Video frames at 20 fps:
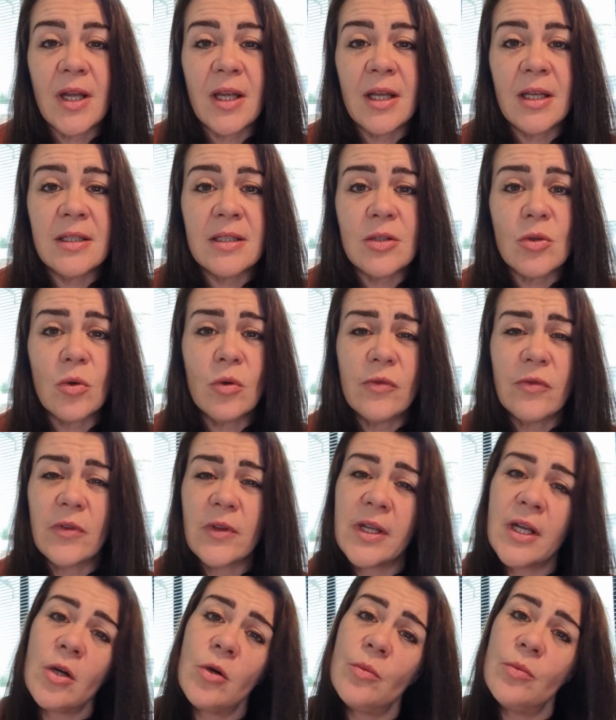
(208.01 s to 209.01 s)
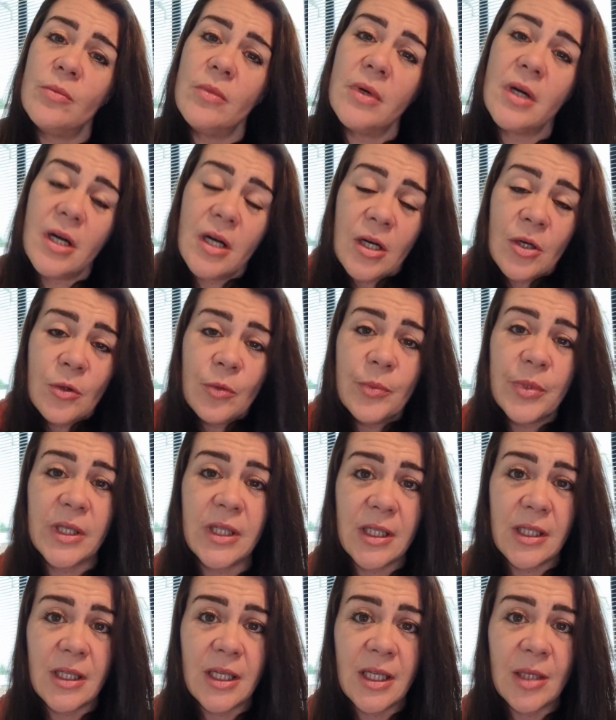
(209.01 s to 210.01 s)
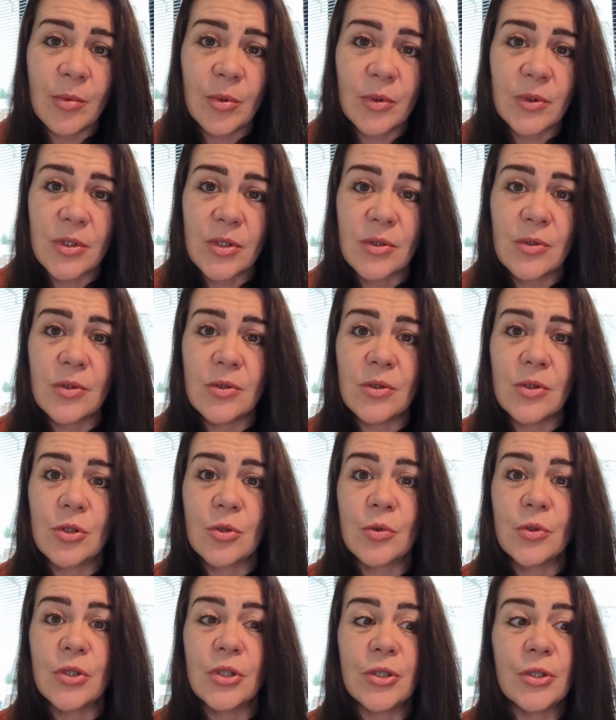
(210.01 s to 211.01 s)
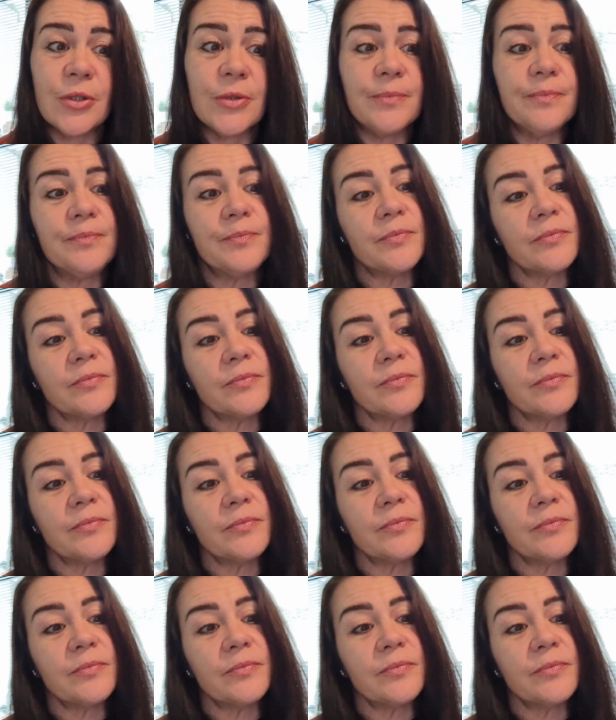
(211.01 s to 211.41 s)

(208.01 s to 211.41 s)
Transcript: and hopefully I'll be able to show you